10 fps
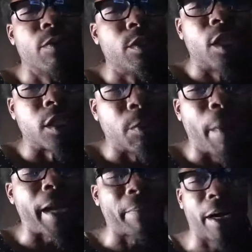just to
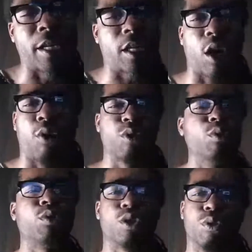make money on
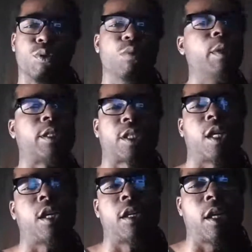YouTube and
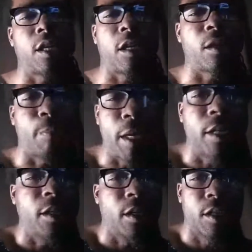shit and in the
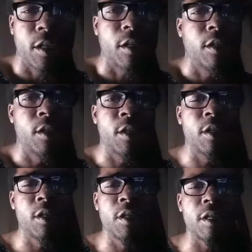media, nigga.
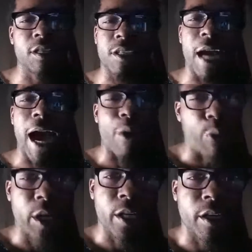
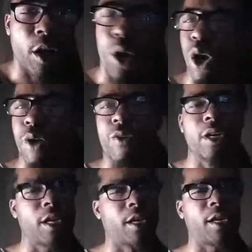Kyrie Irving,
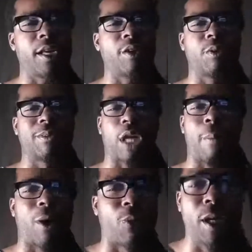nigga, he
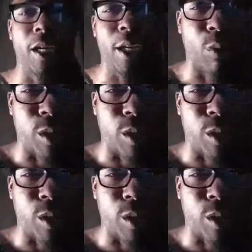talking about we ain't no